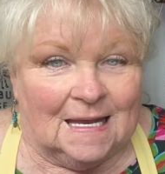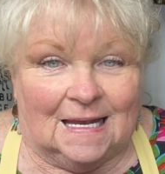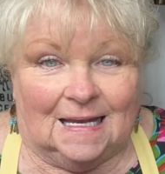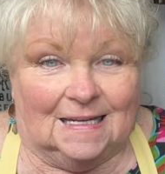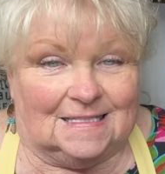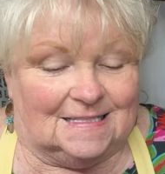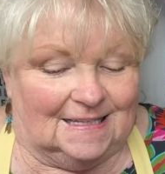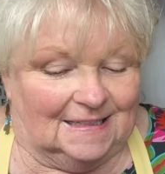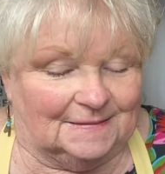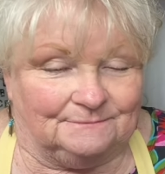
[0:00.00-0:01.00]
It's
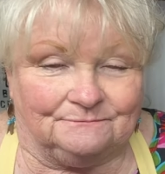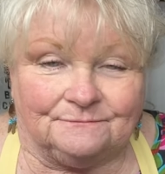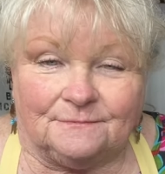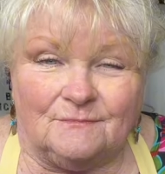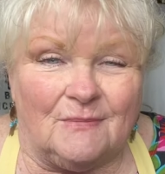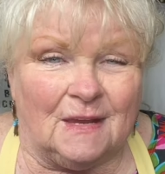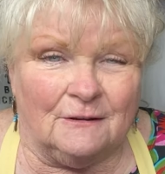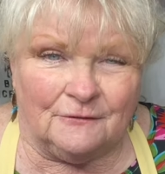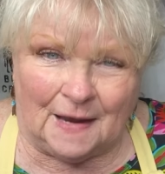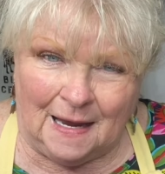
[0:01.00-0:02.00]

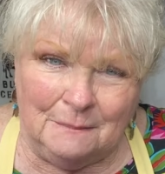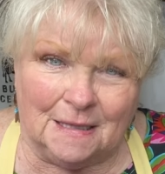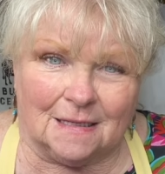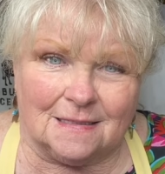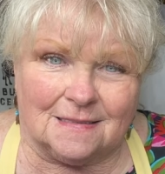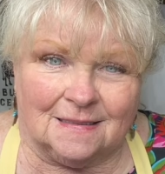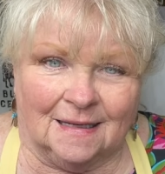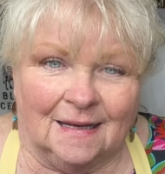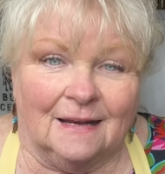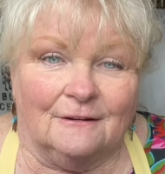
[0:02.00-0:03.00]
fabulous.
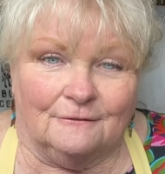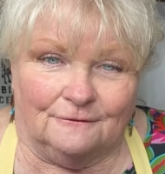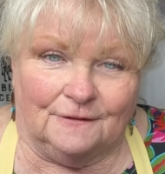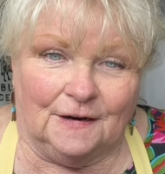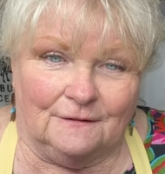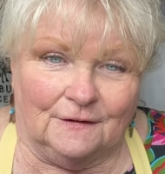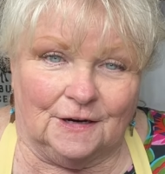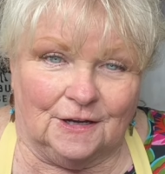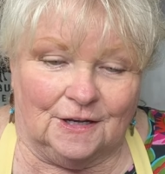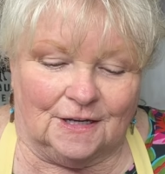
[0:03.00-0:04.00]
Very, very
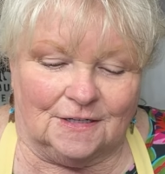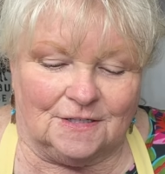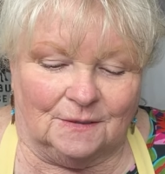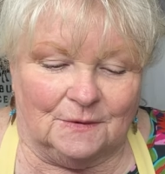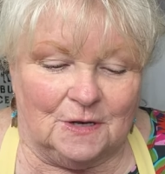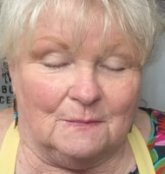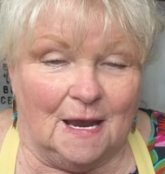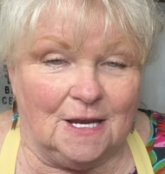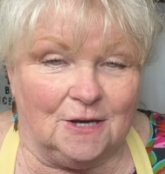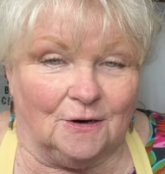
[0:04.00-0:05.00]
good. So when you
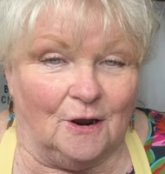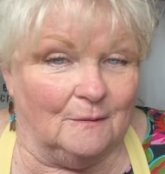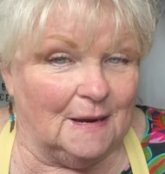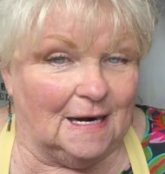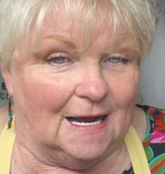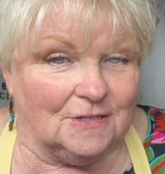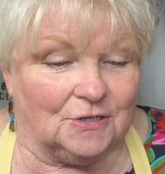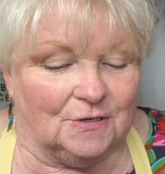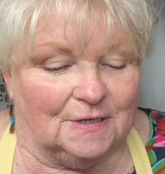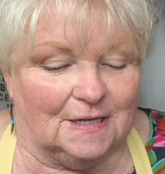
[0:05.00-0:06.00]
make your homemade ice
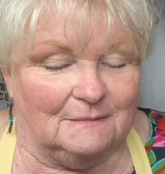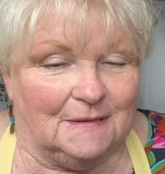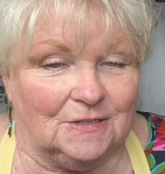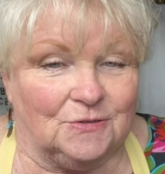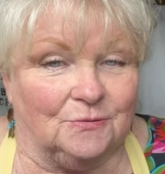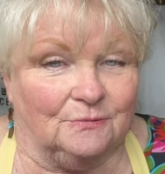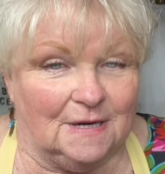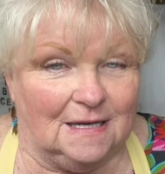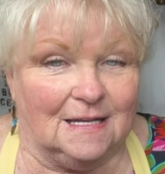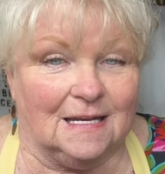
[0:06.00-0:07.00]
cream, it's
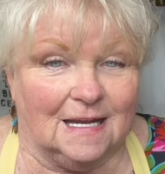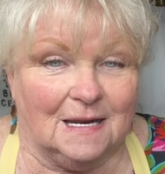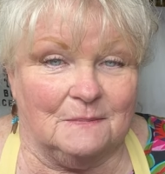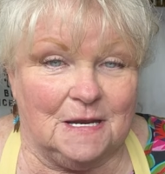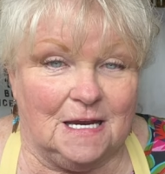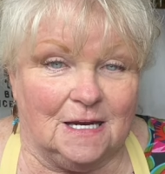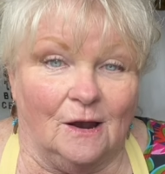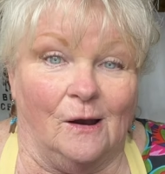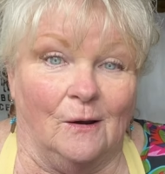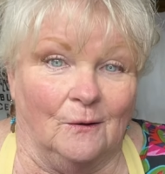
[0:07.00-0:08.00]
really going to be
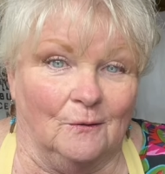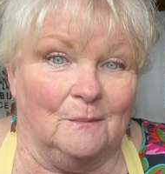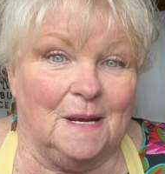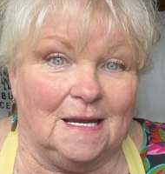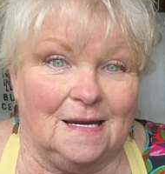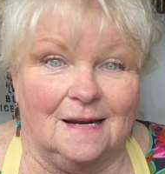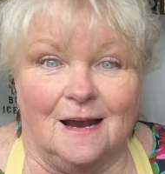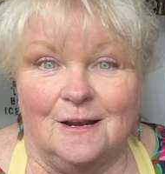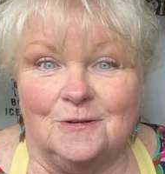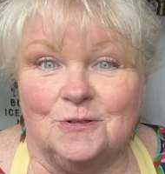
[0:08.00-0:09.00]
homemade
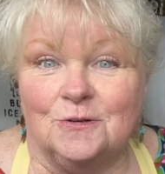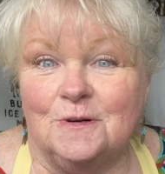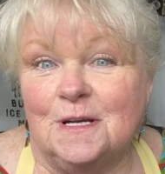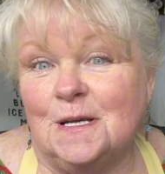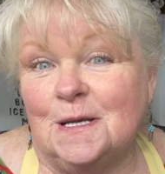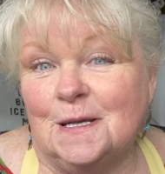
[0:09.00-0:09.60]
ice cream.